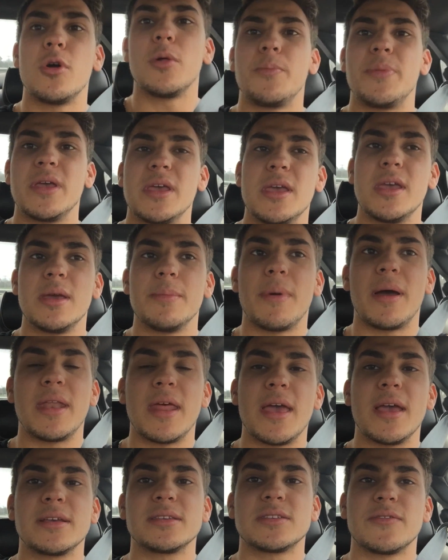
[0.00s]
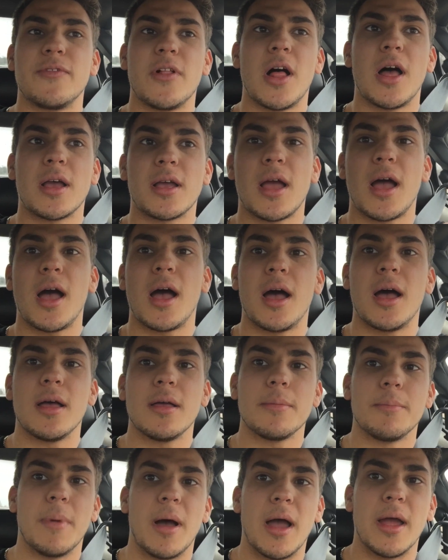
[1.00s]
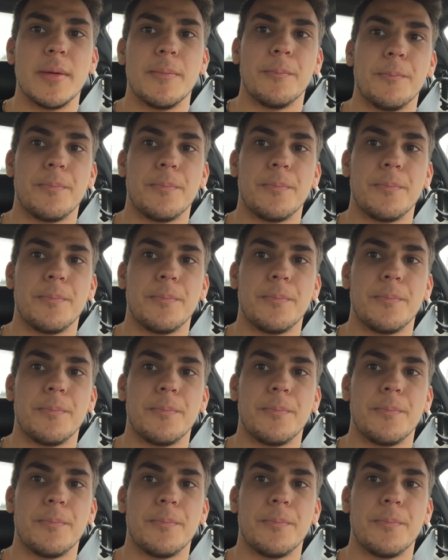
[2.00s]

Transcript: will be in my next vlog. Haha, bye.